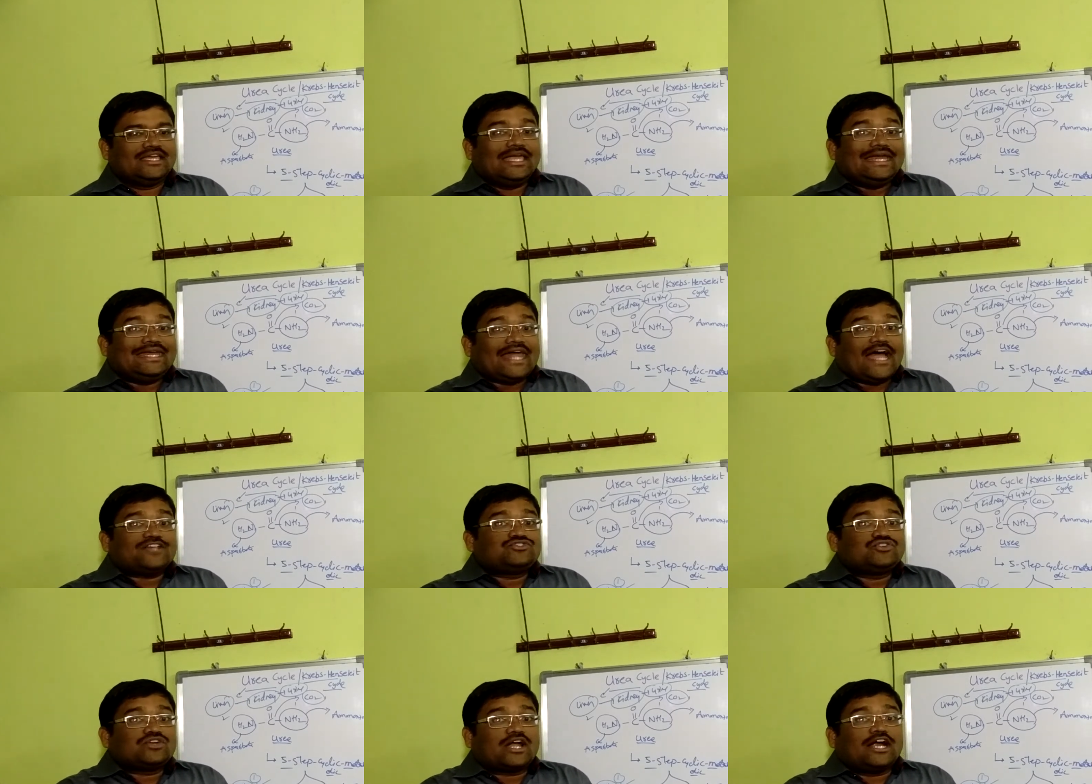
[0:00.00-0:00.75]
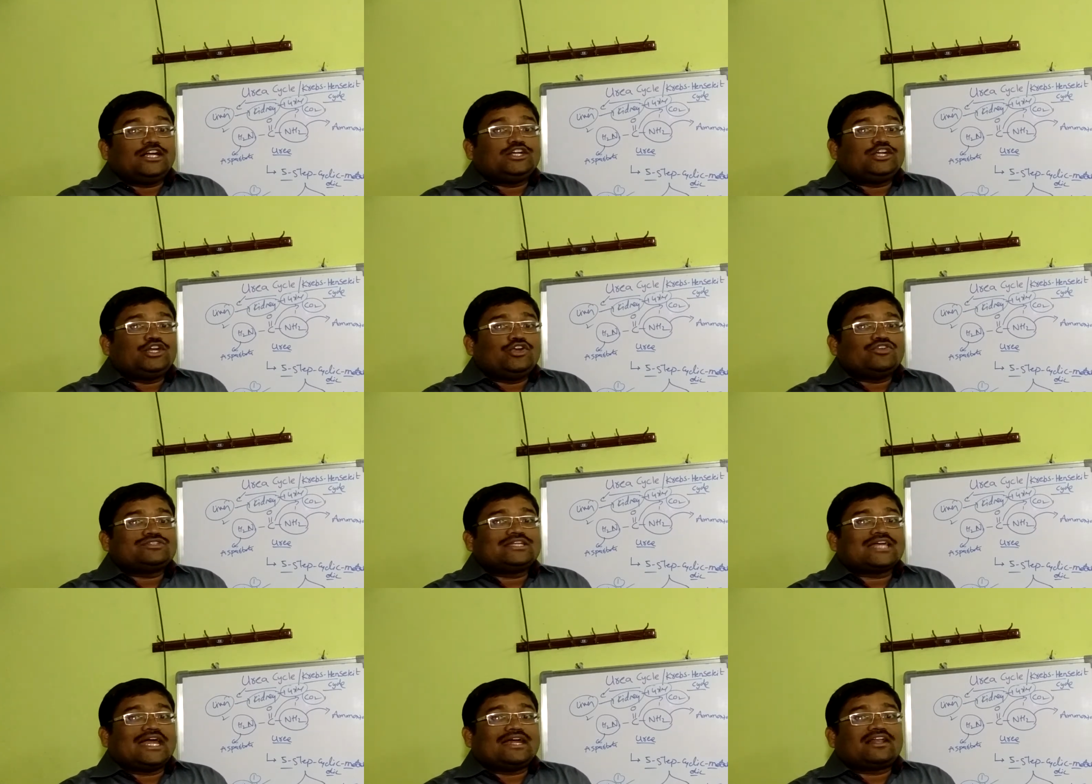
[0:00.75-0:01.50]
It has to
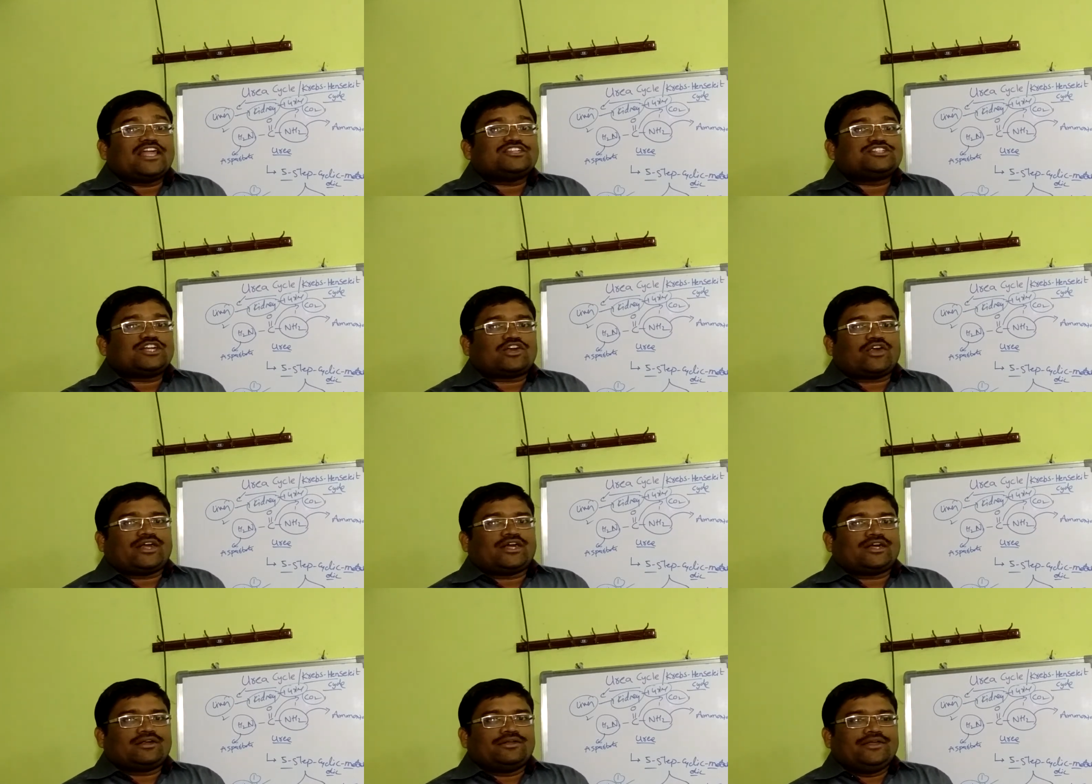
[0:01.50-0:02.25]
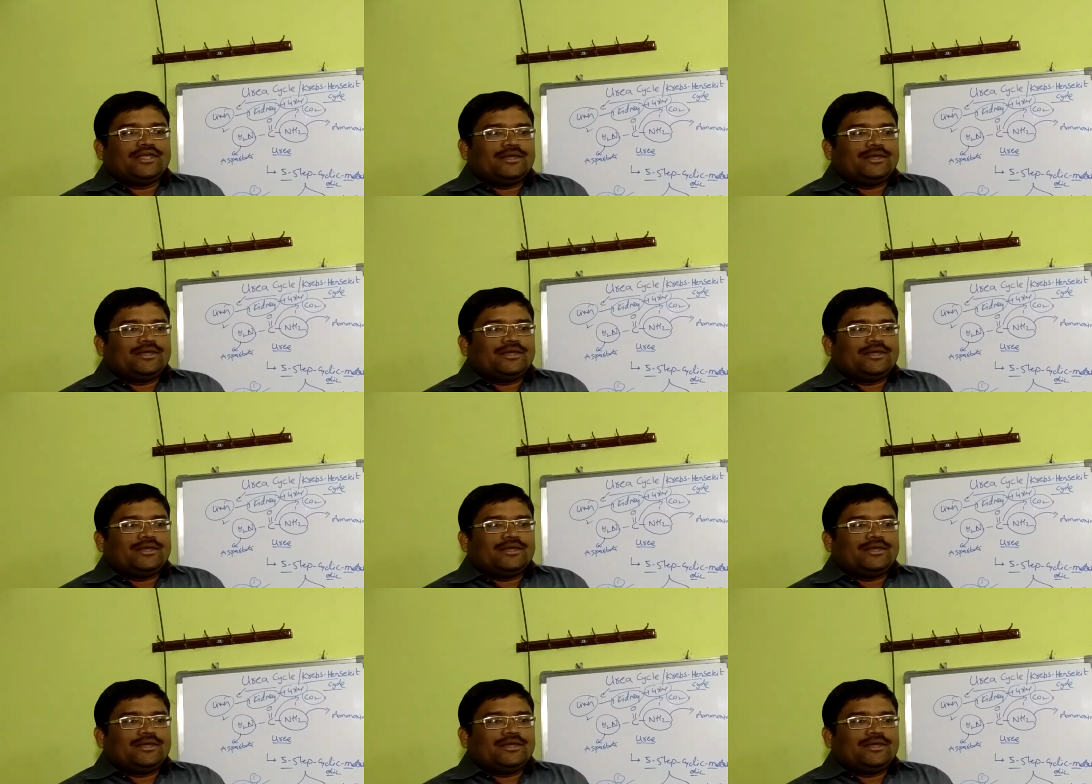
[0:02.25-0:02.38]
continuously get regenerated